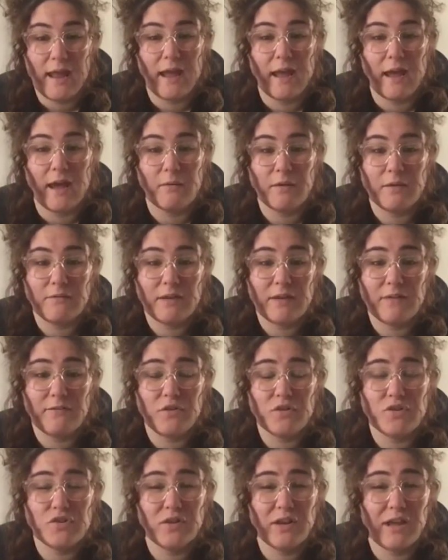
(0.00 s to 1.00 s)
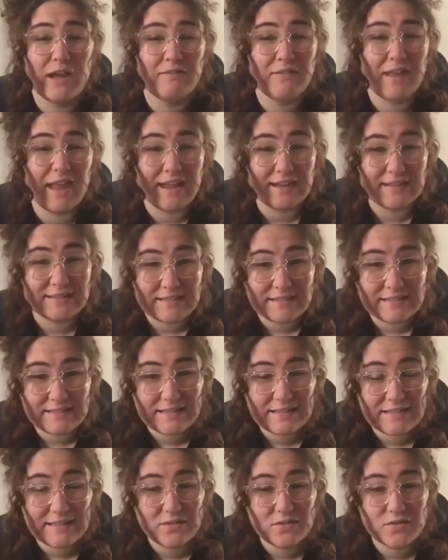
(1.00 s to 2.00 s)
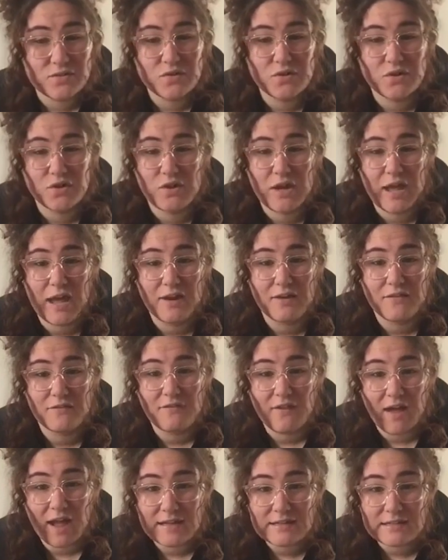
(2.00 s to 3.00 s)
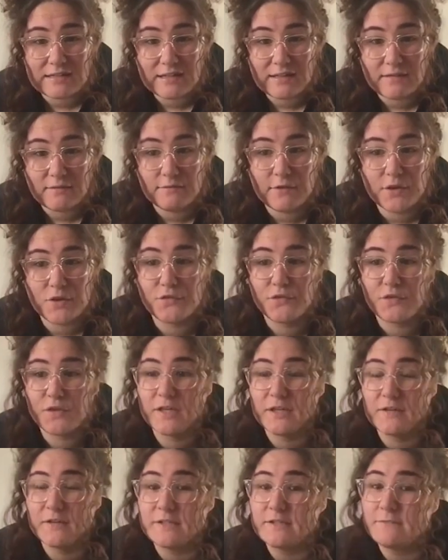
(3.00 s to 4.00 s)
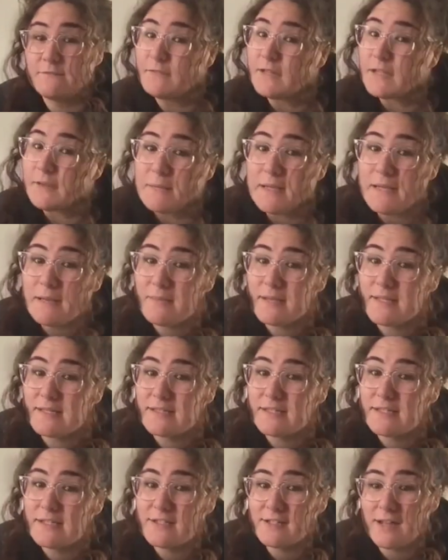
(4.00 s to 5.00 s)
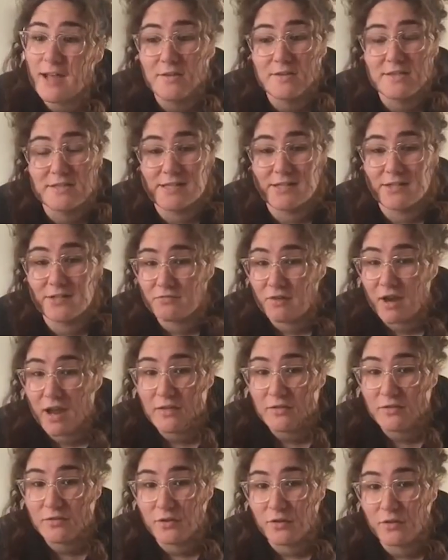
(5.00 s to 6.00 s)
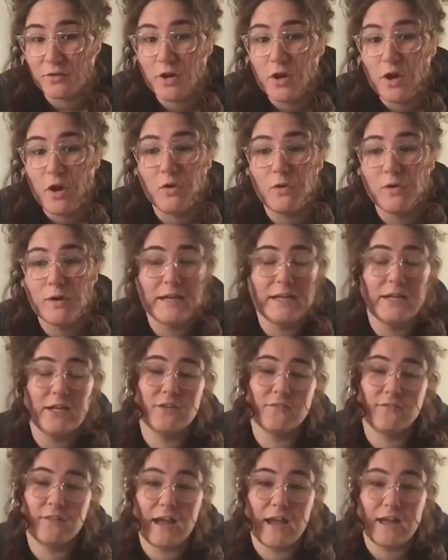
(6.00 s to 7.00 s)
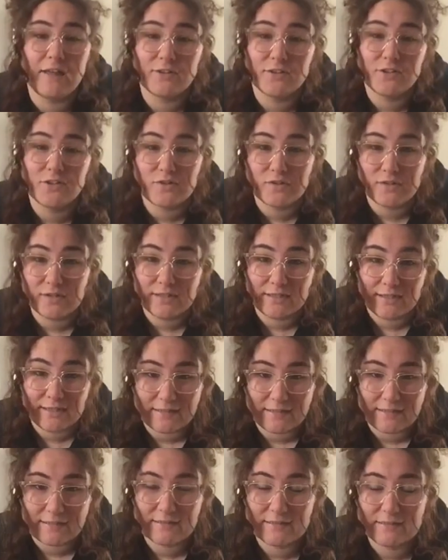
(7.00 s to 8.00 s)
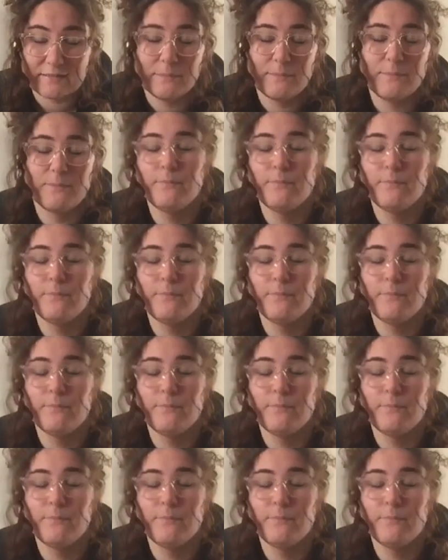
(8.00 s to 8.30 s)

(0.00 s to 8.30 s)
However, if you do not have access to this or do not know how to find it, feel free to flick me a message and I'll send it right through, or any of our other student leaders.